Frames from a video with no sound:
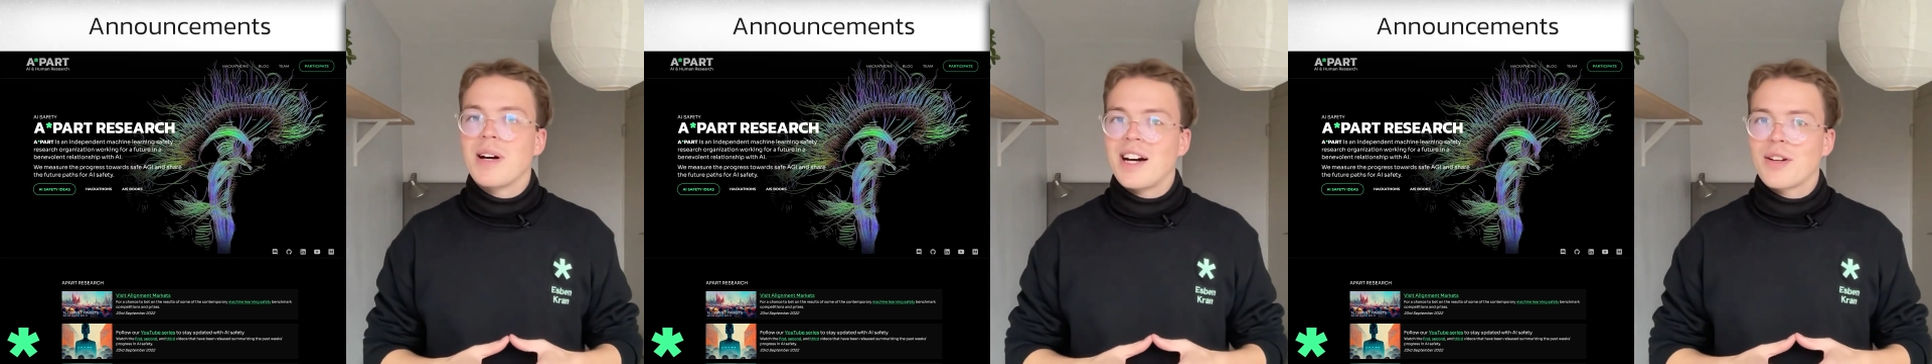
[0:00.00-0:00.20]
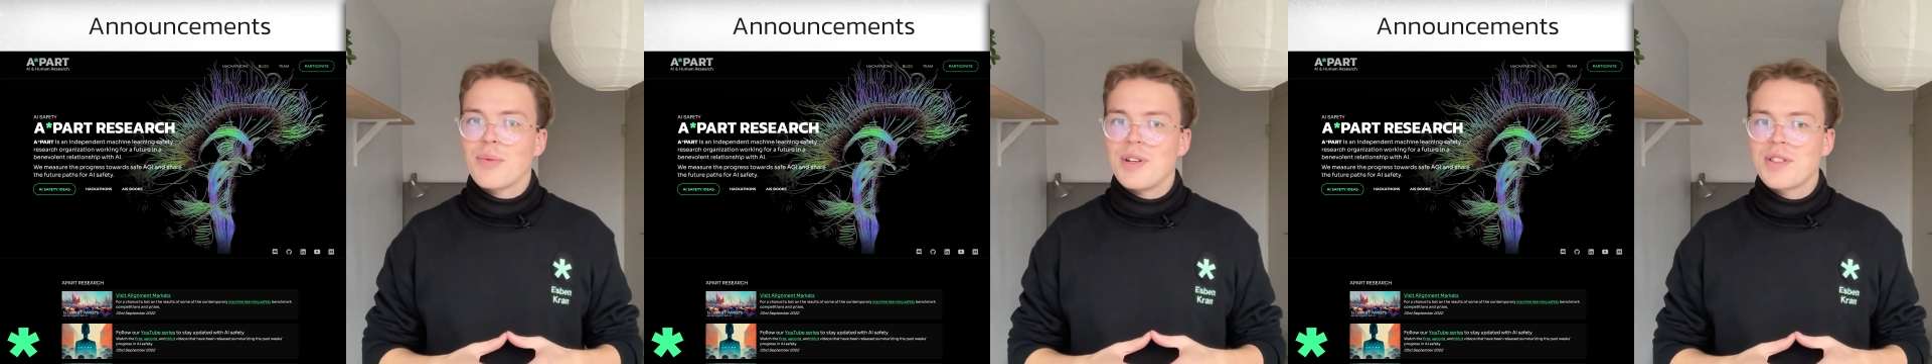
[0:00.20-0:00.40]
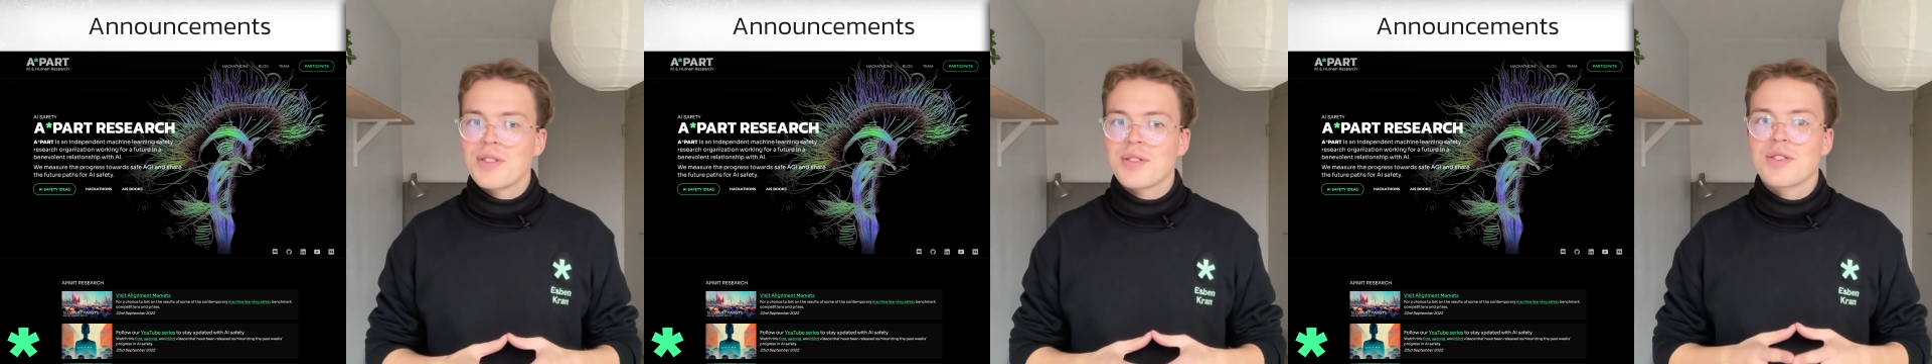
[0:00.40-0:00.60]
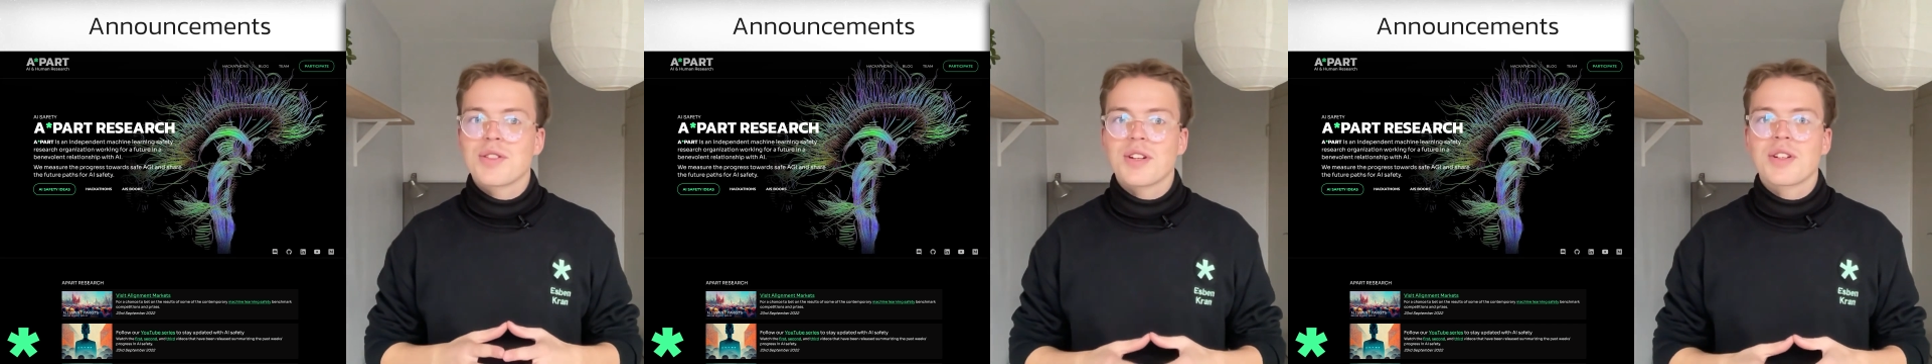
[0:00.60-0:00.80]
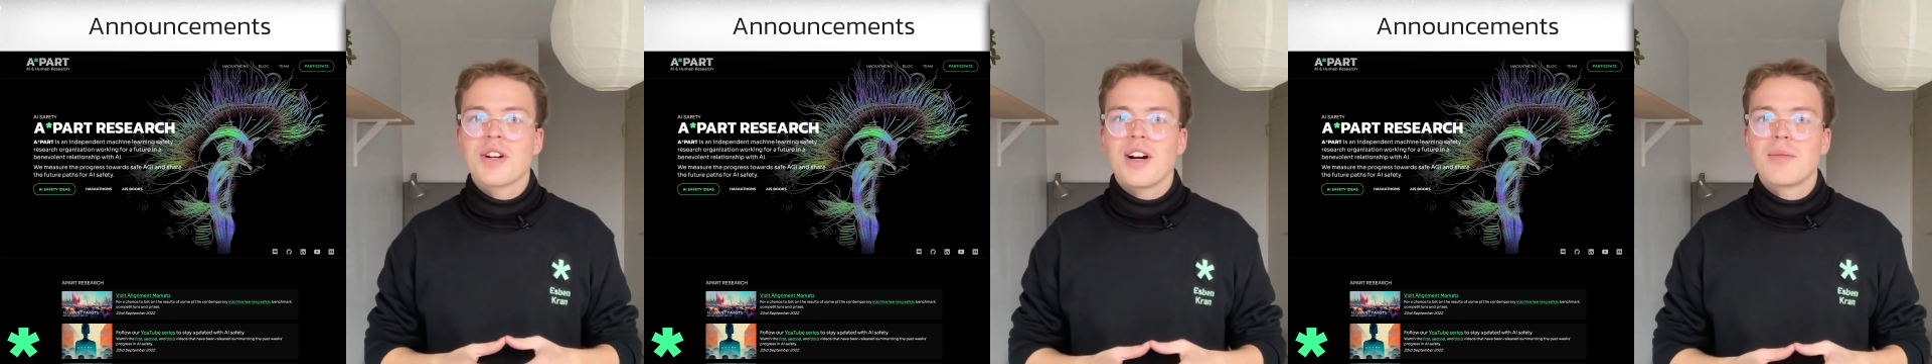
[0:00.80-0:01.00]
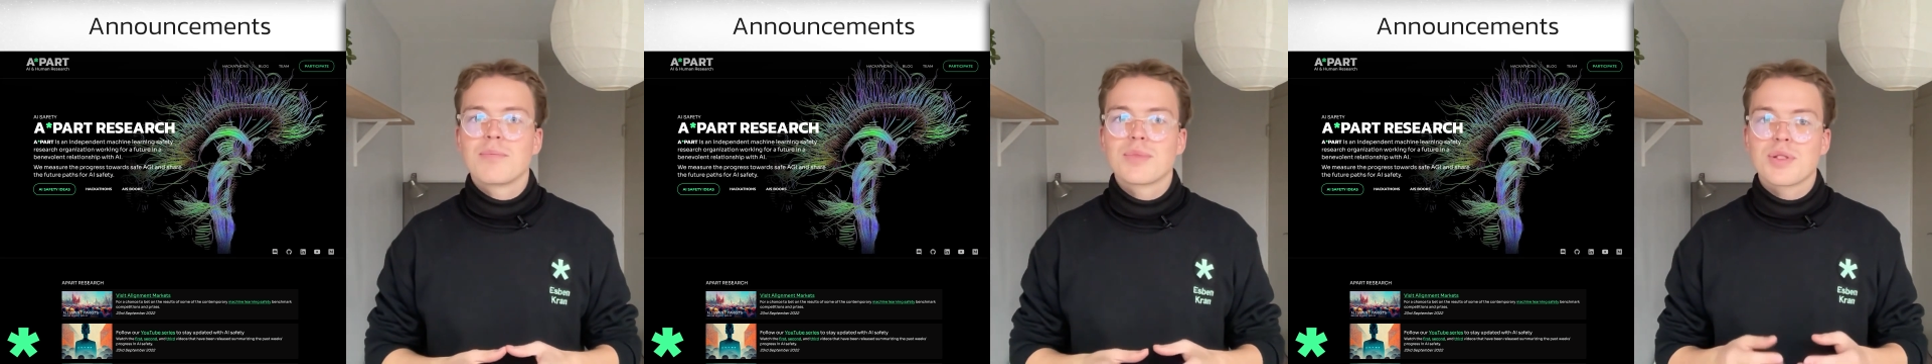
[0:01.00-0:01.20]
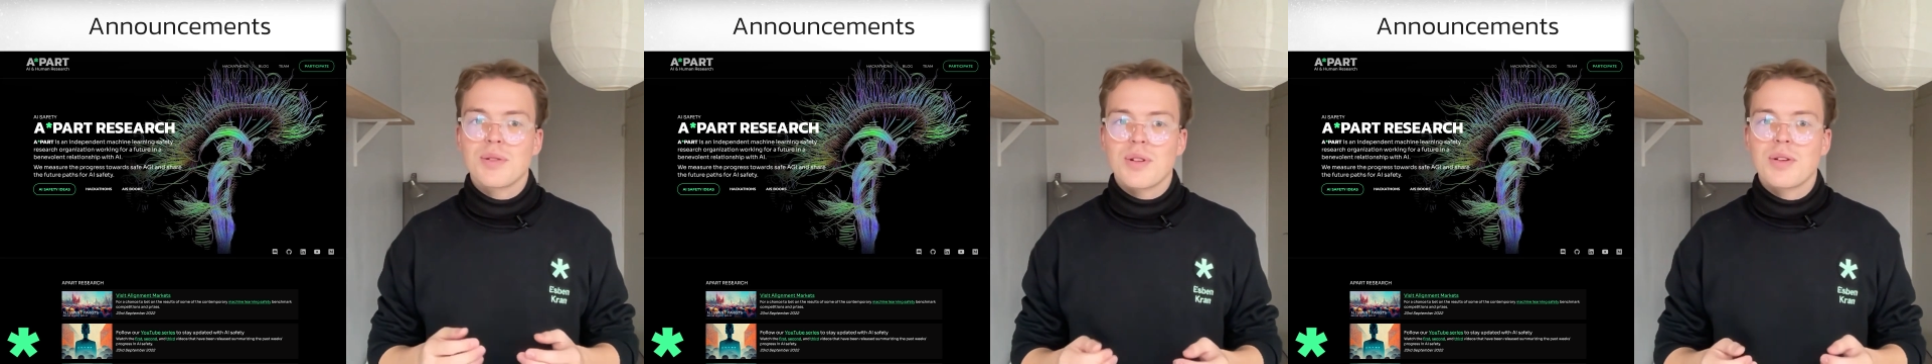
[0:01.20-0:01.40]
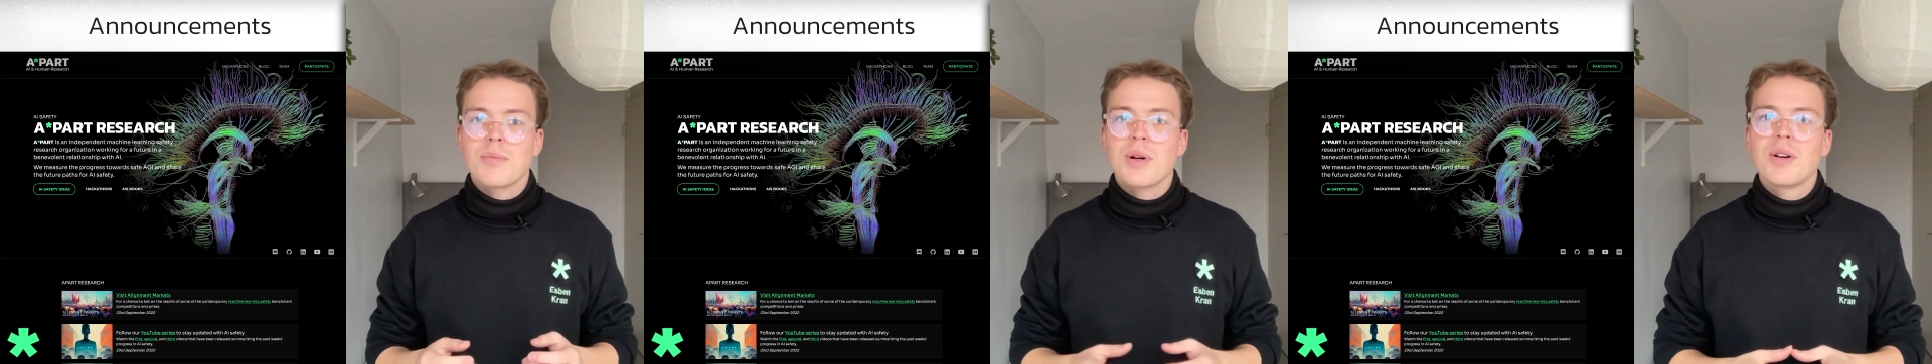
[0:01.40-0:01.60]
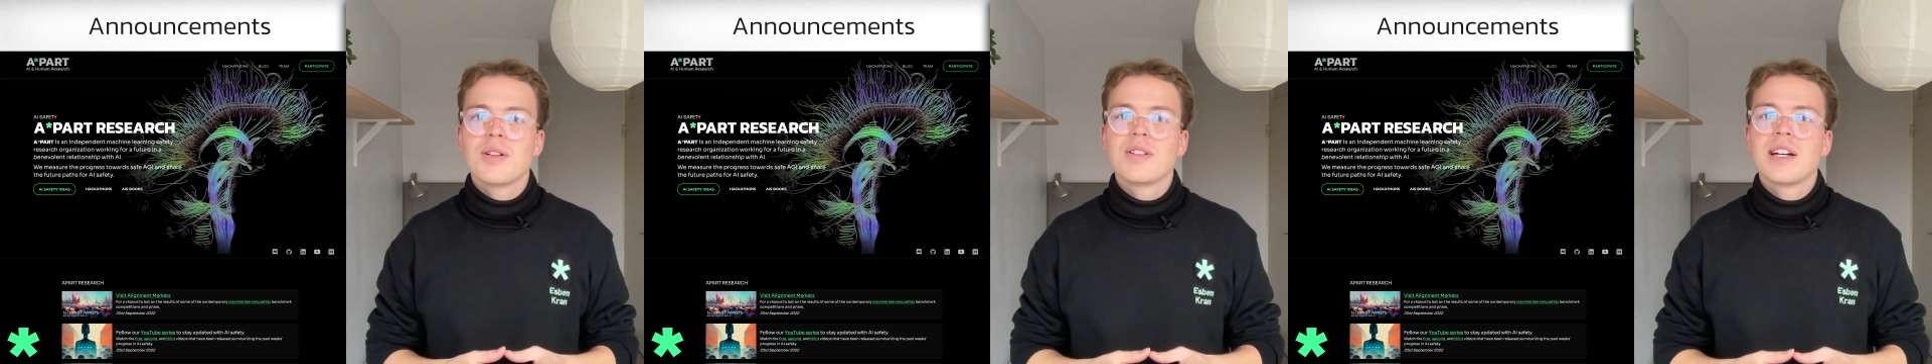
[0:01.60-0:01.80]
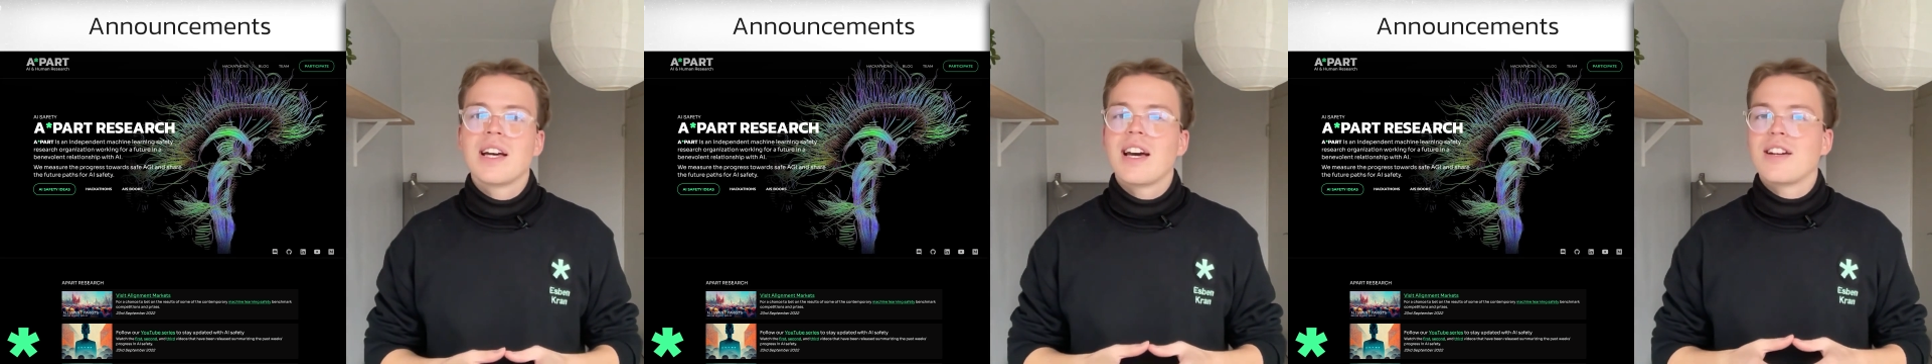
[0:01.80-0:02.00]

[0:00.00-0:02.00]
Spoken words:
partresearch.com to learn more